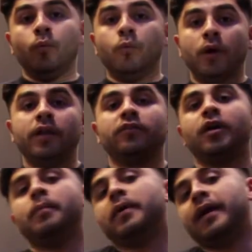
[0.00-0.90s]
What is
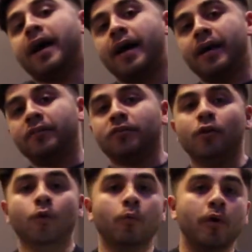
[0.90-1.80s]
up, guys?
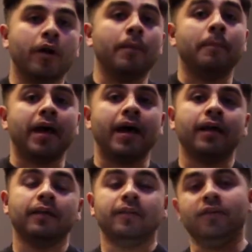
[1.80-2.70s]
Welcome
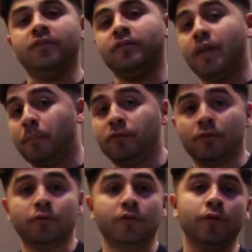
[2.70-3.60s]
back. This is
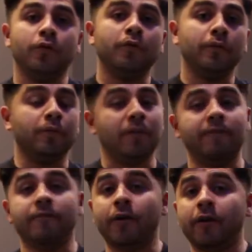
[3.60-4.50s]
episode 2, my
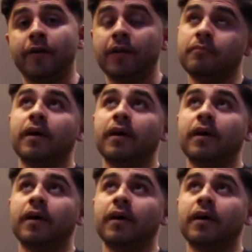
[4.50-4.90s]
very,